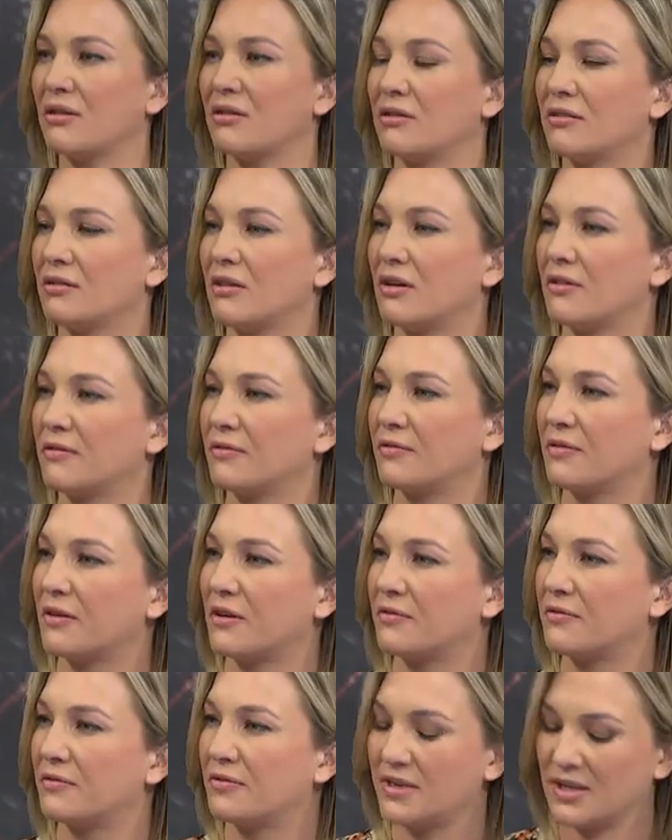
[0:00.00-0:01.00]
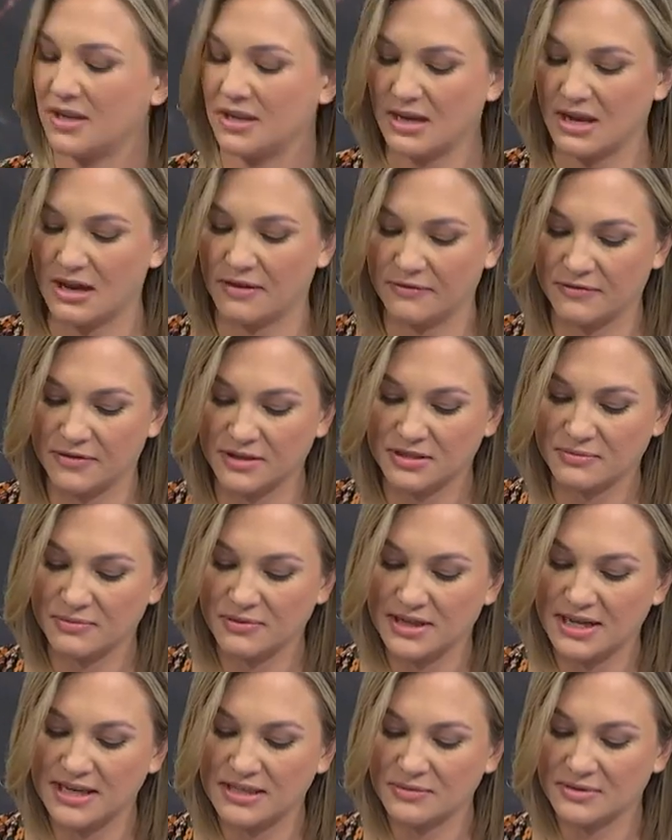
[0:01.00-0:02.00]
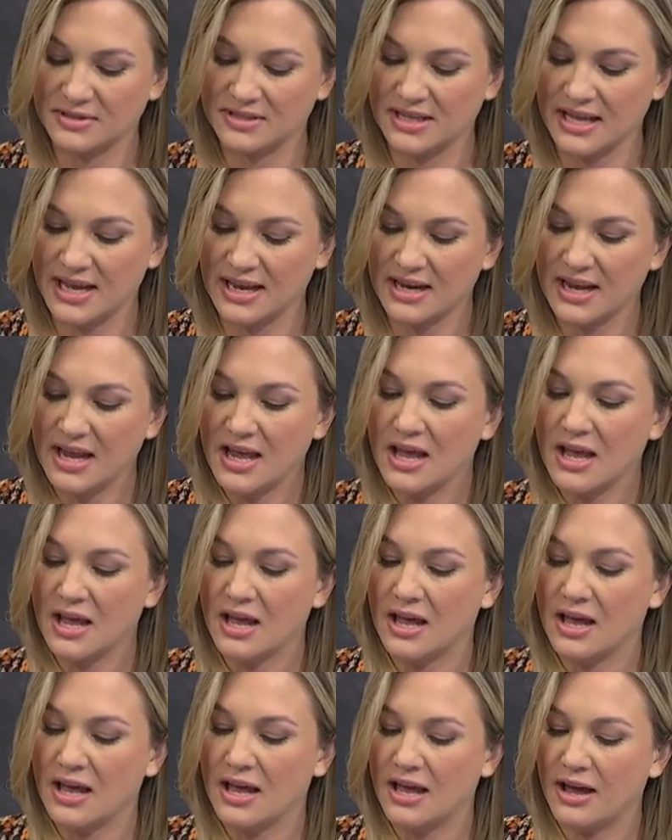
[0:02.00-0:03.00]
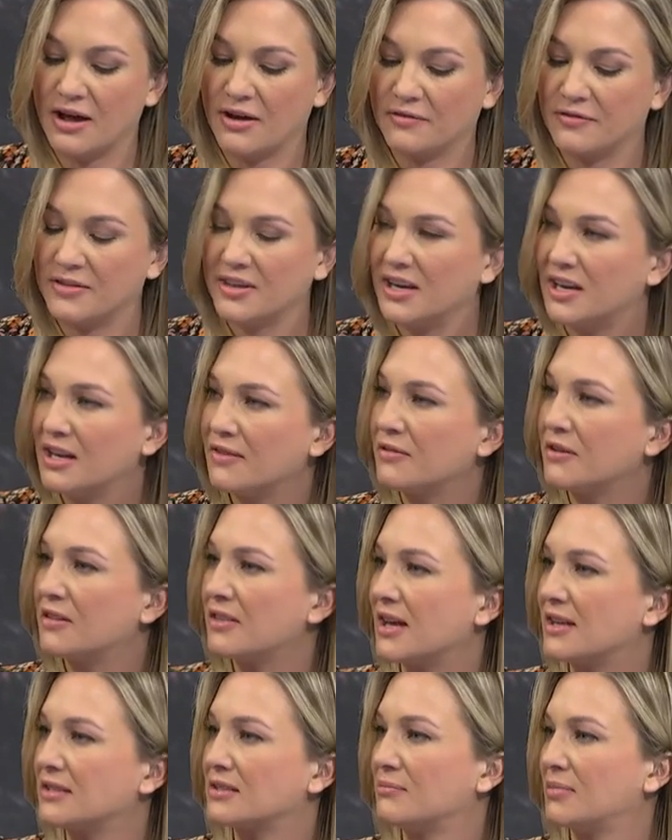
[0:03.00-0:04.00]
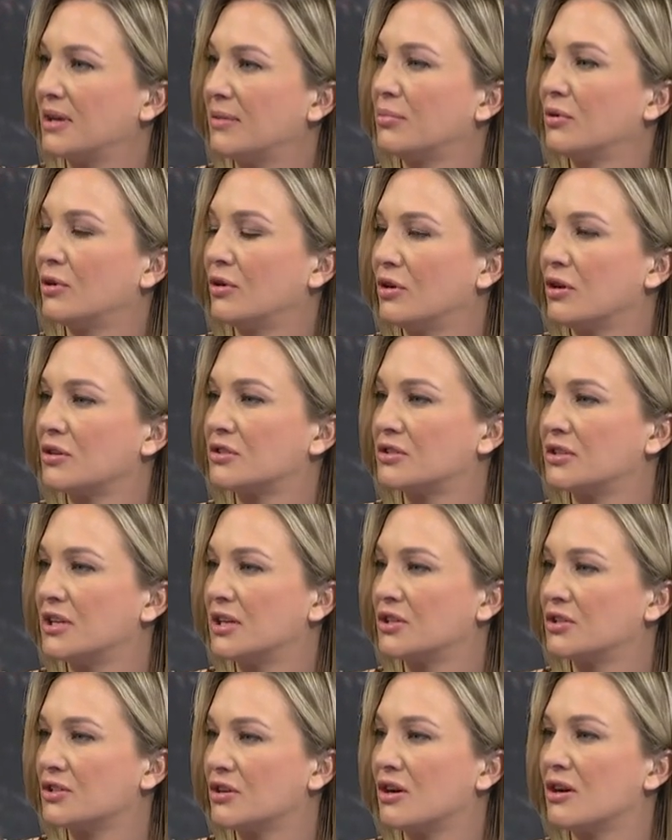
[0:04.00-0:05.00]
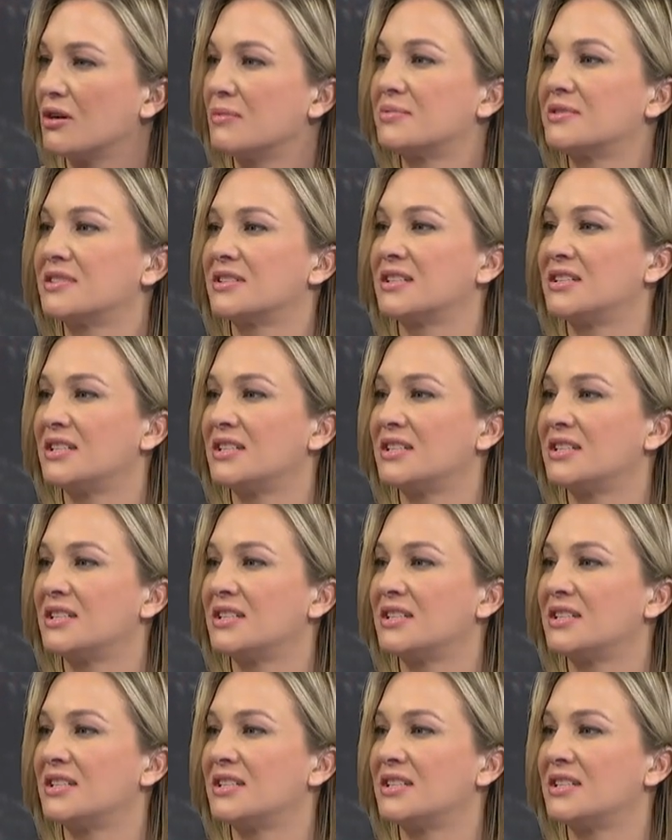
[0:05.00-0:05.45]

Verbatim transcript: of, of, the of this release was that of the 11,000 people who lost their jobs,